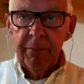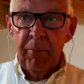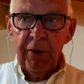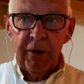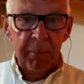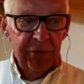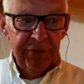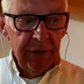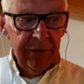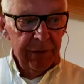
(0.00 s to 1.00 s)
point number
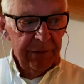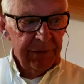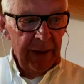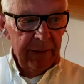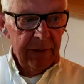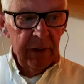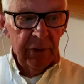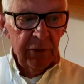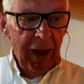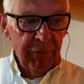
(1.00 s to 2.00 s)
six is that
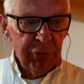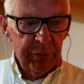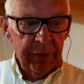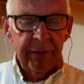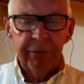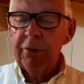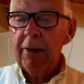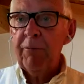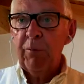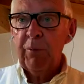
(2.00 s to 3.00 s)
you have to
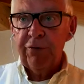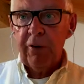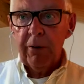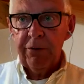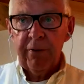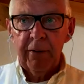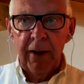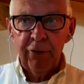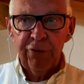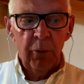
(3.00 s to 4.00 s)
deliver results
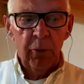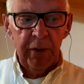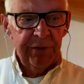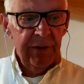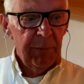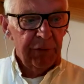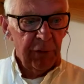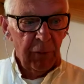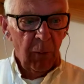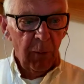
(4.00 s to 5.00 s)
and show achievements
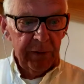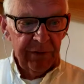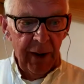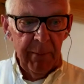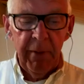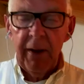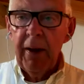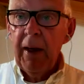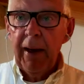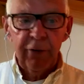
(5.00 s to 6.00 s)
in all the time
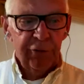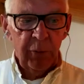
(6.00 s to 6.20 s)
and